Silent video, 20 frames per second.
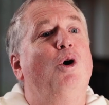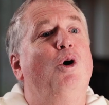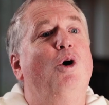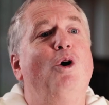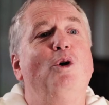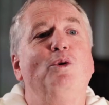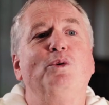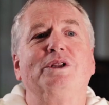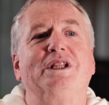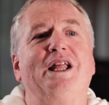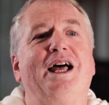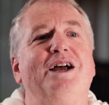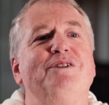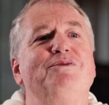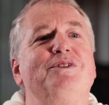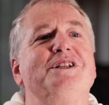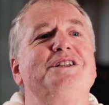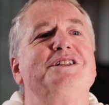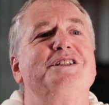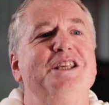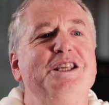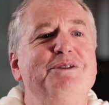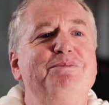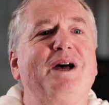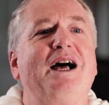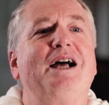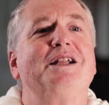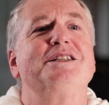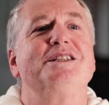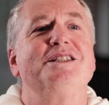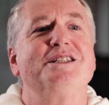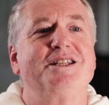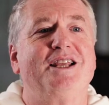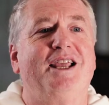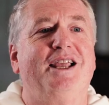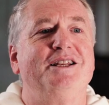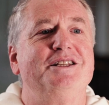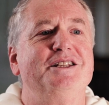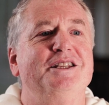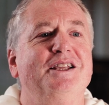All will have a deep
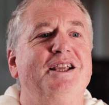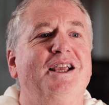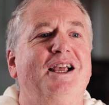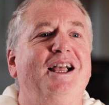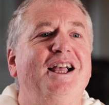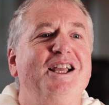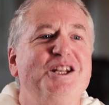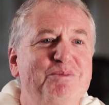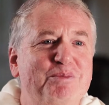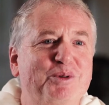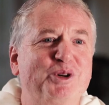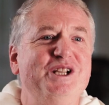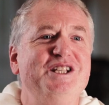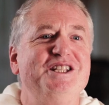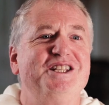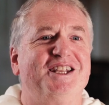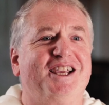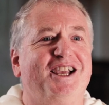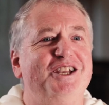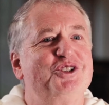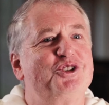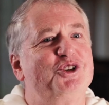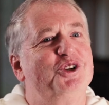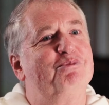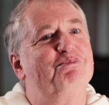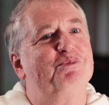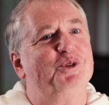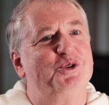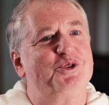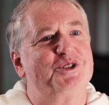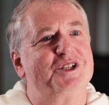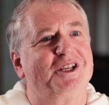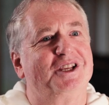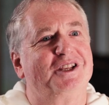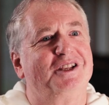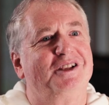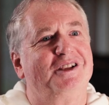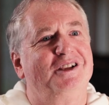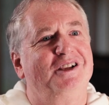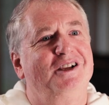understanding and appreciation of music
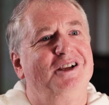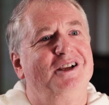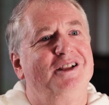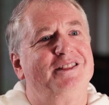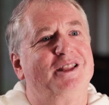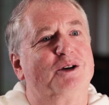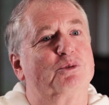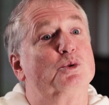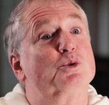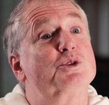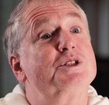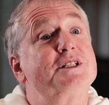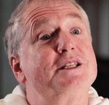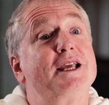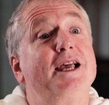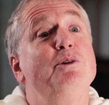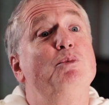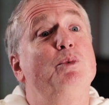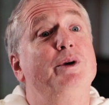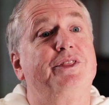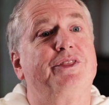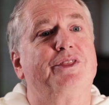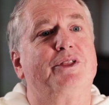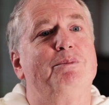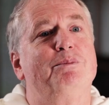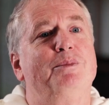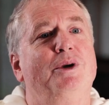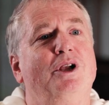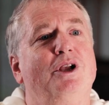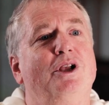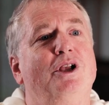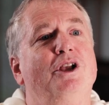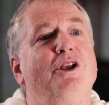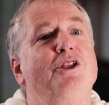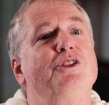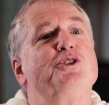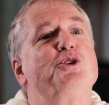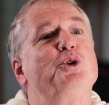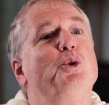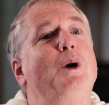that will stay with them
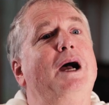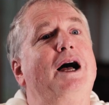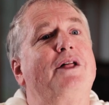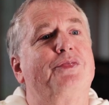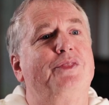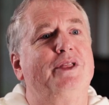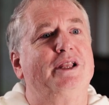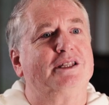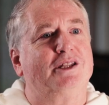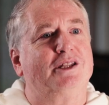throughout their